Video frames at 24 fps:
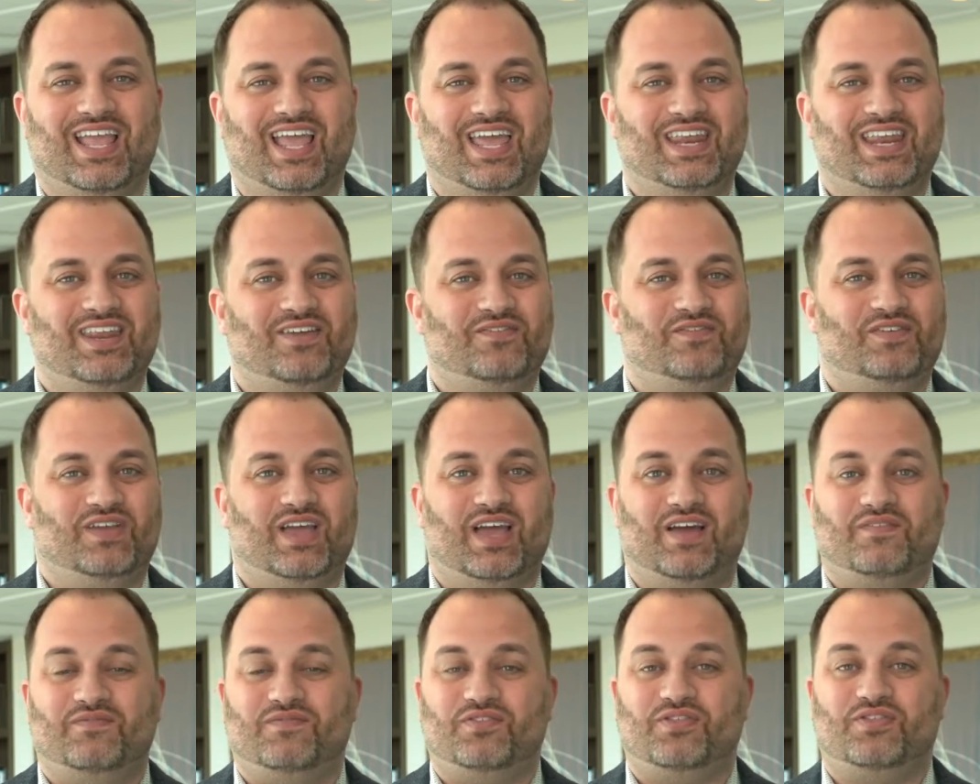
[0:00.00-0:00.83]
And if you
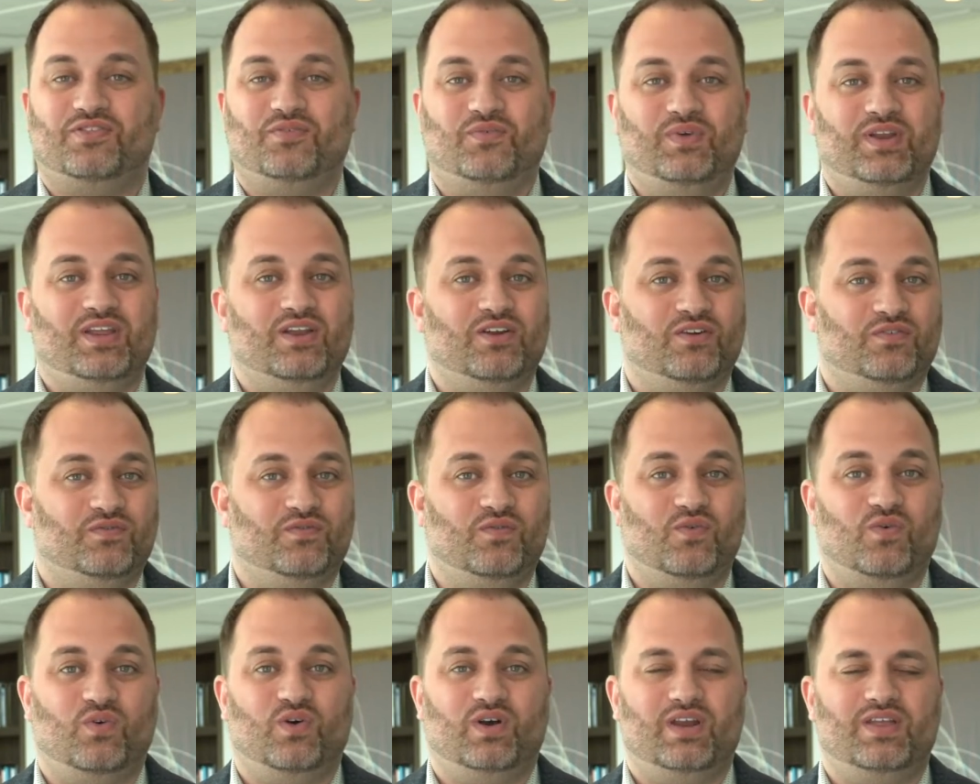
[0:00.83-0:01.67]
have 3 or
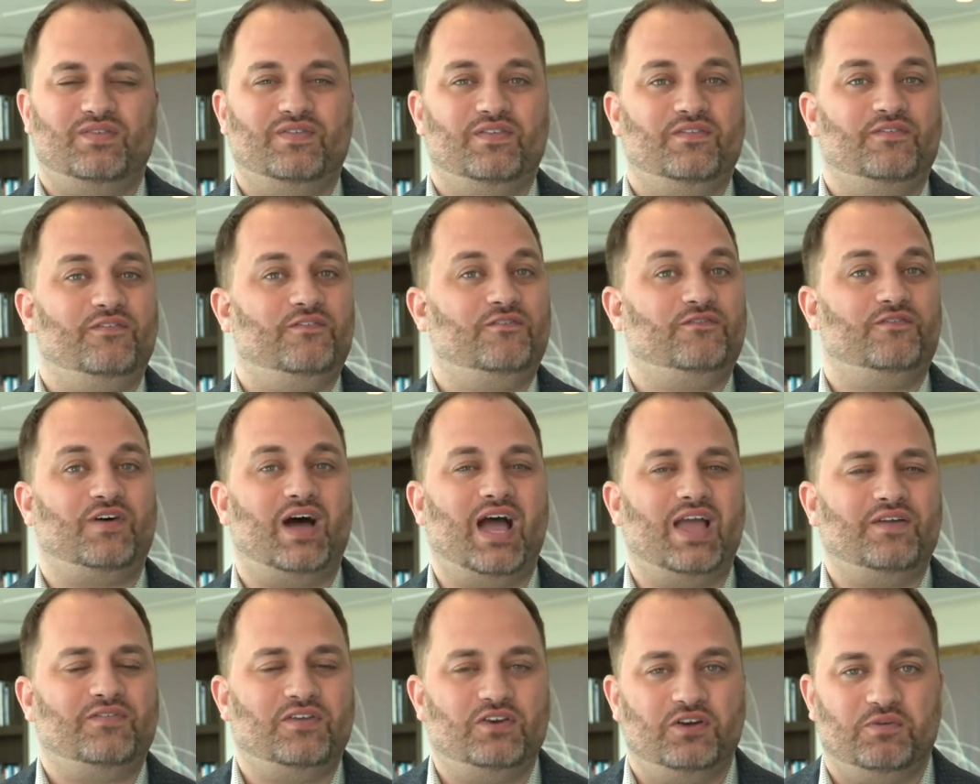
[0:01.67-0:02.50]
4 or even
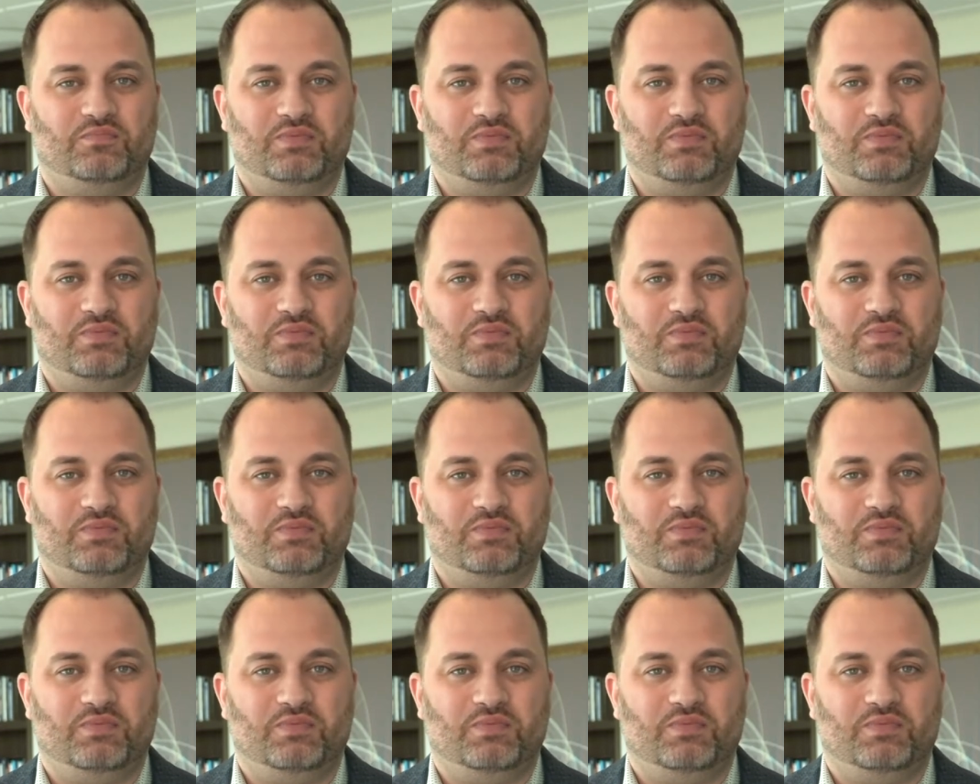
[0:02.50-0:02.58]
500